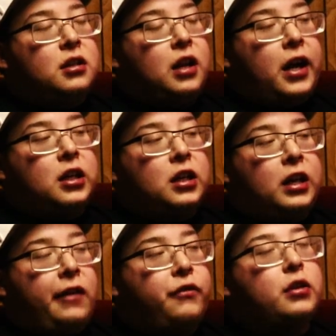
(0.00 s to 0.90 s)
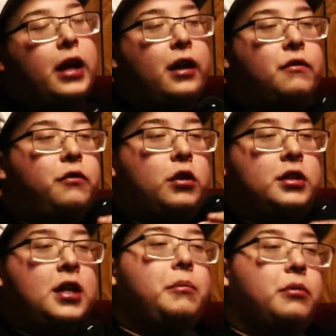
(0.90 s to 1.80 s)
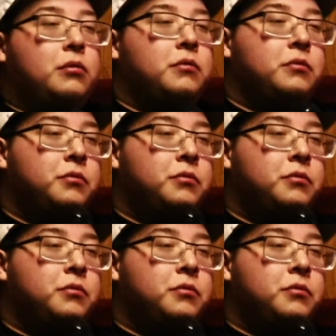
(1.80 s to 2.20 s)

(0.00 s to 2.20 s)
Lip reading: like, if you, like, for example,